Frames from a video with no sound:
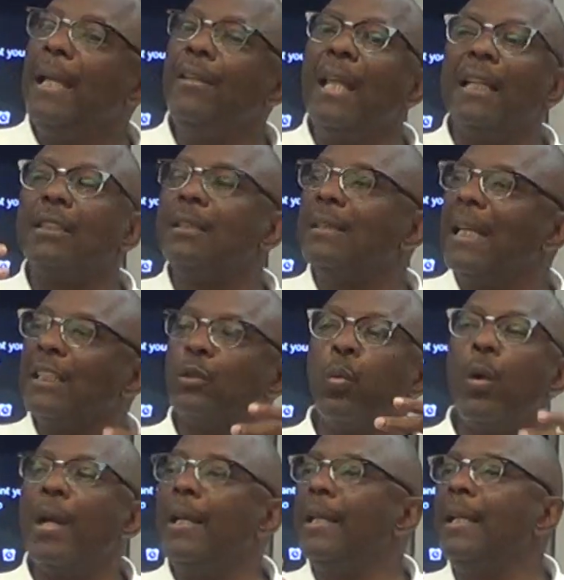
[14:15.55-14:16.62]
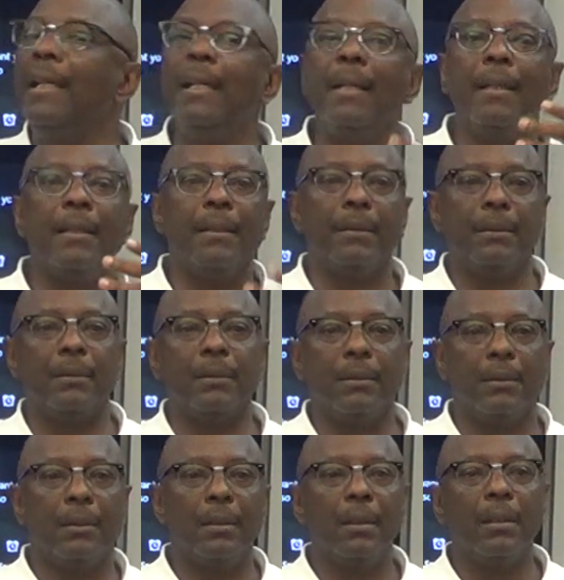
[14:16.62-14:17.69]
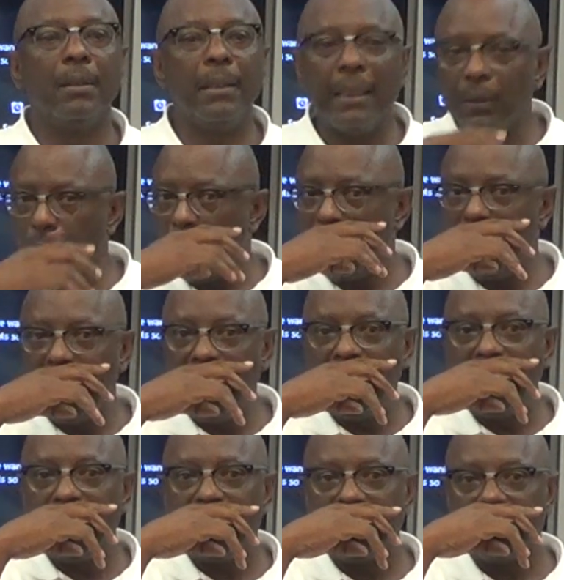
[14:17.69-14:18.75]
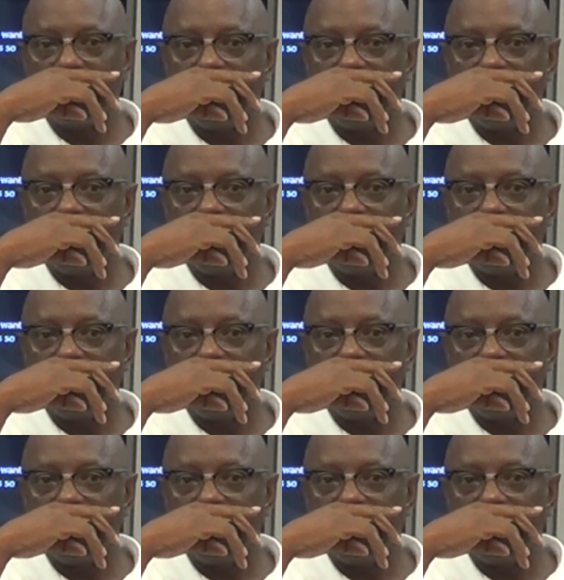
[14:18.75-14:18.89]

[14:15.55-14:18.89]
And that's what it is. That's what it is.